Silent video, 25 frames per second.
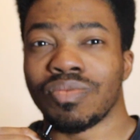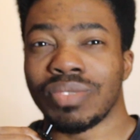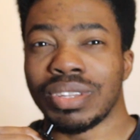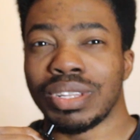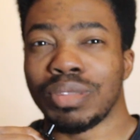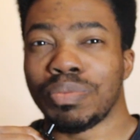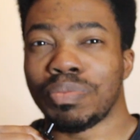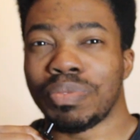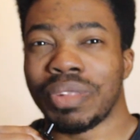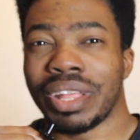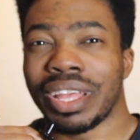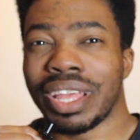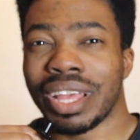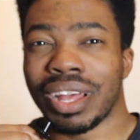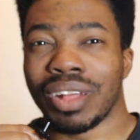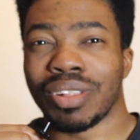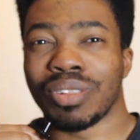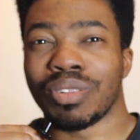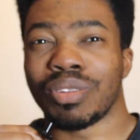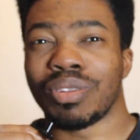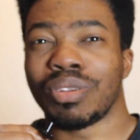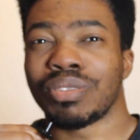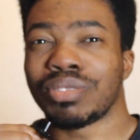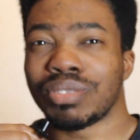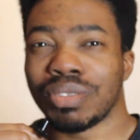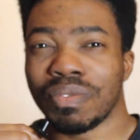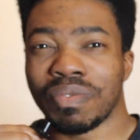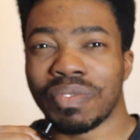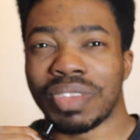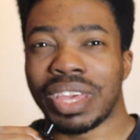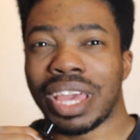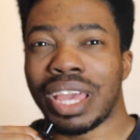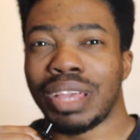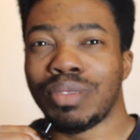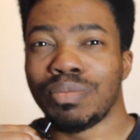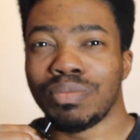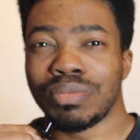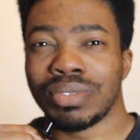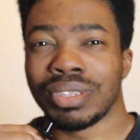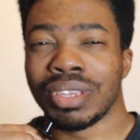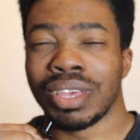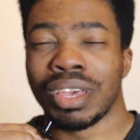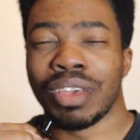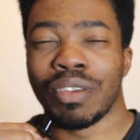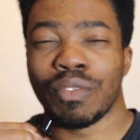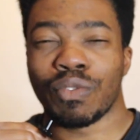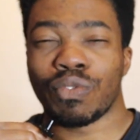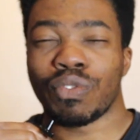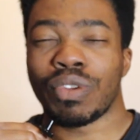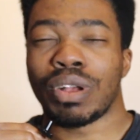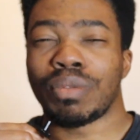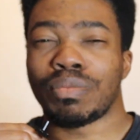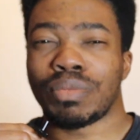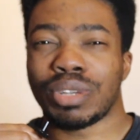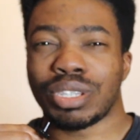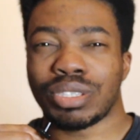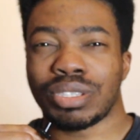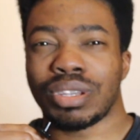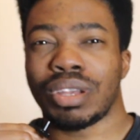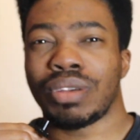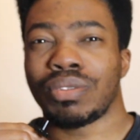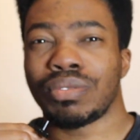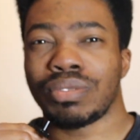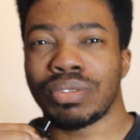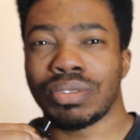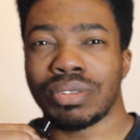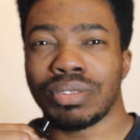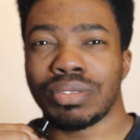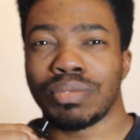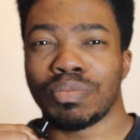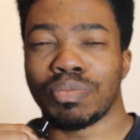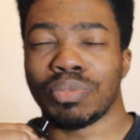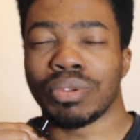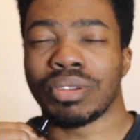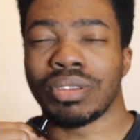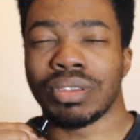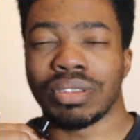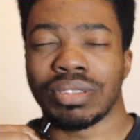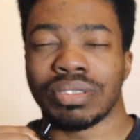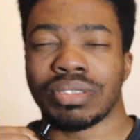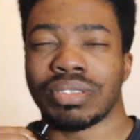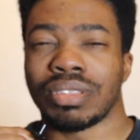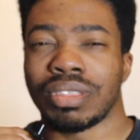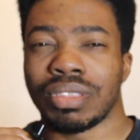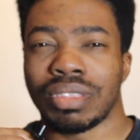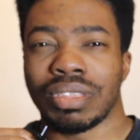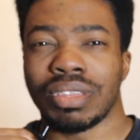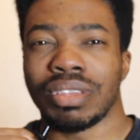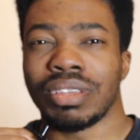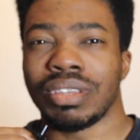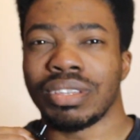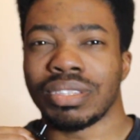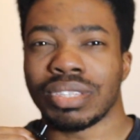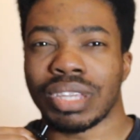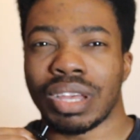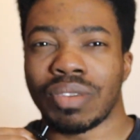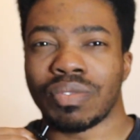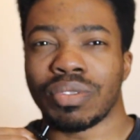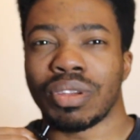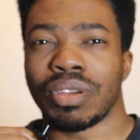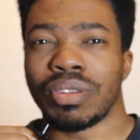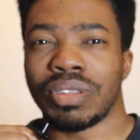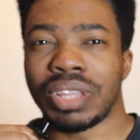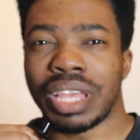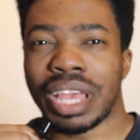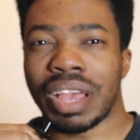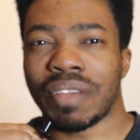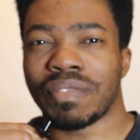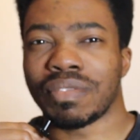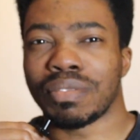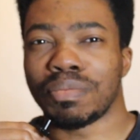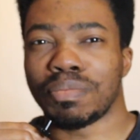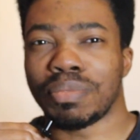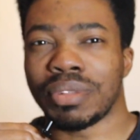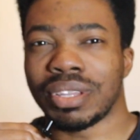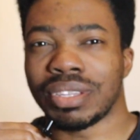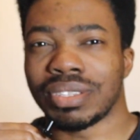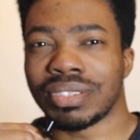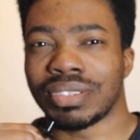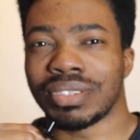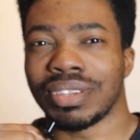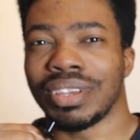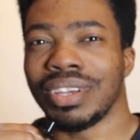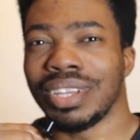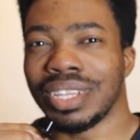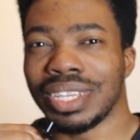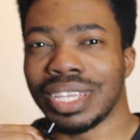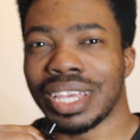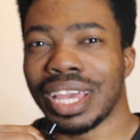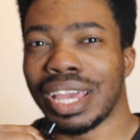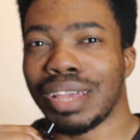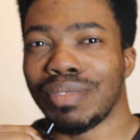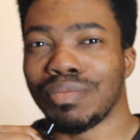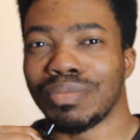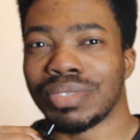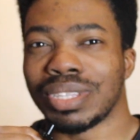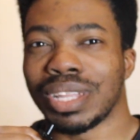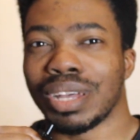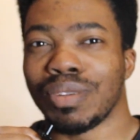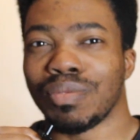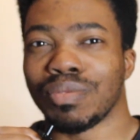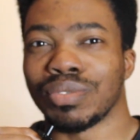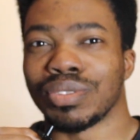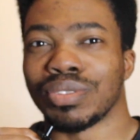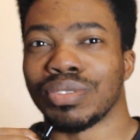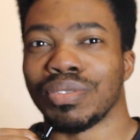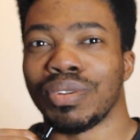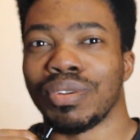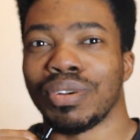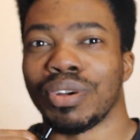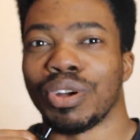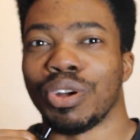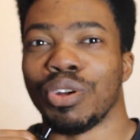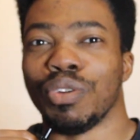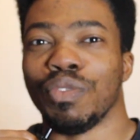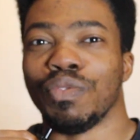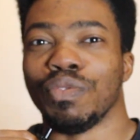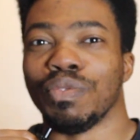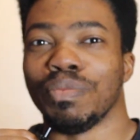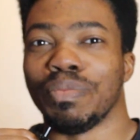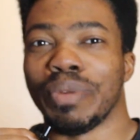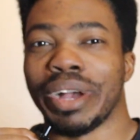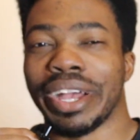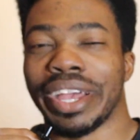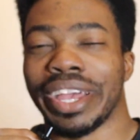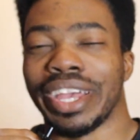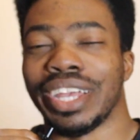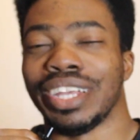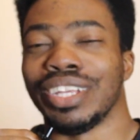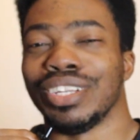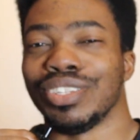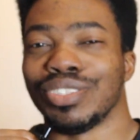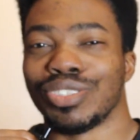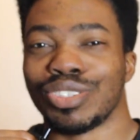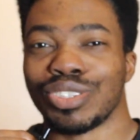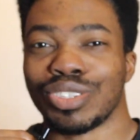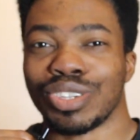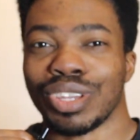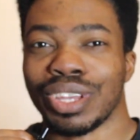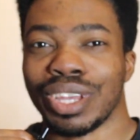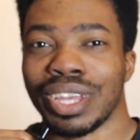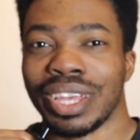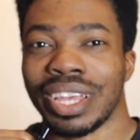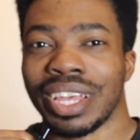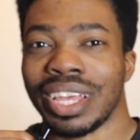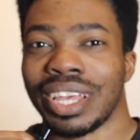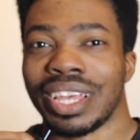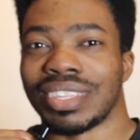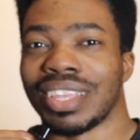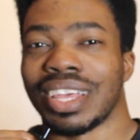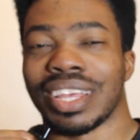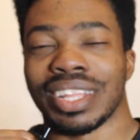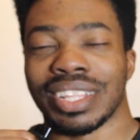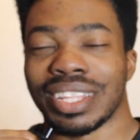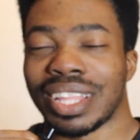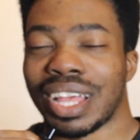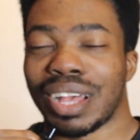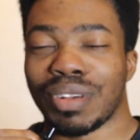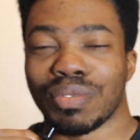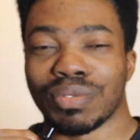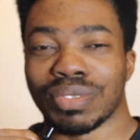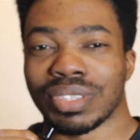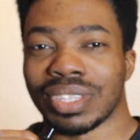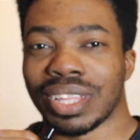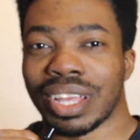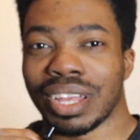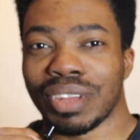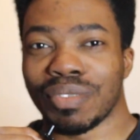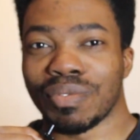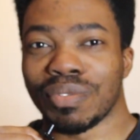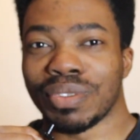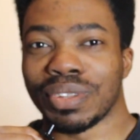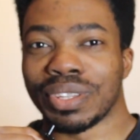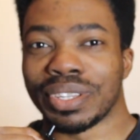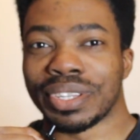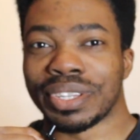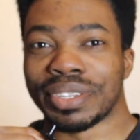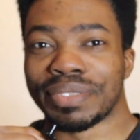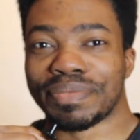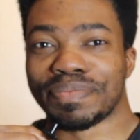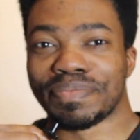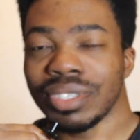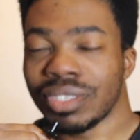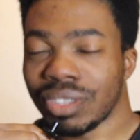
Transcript: really play a lot of games throughout my childhood, because the thing is I would only have to play certain games that was not over by age, and that was that really.